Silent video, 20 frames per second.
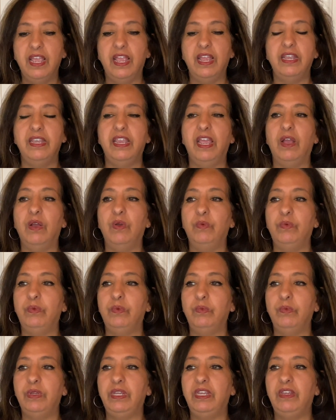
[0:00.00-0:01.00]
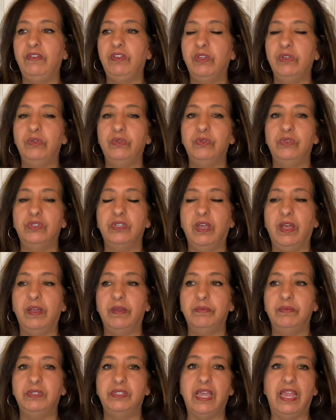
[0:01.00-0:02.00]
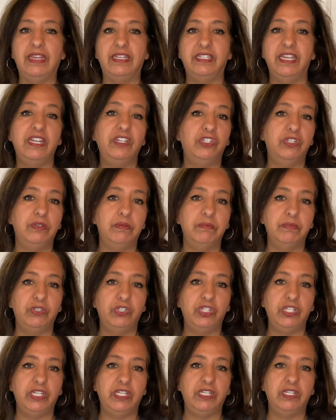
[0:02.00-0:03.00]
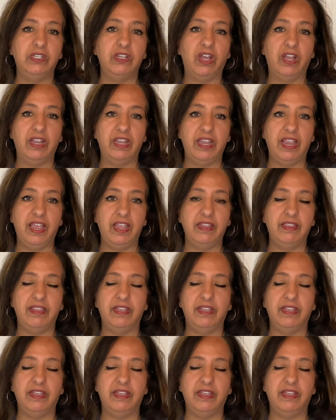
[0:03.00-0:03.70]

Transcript: And now we use CitationMachine.net.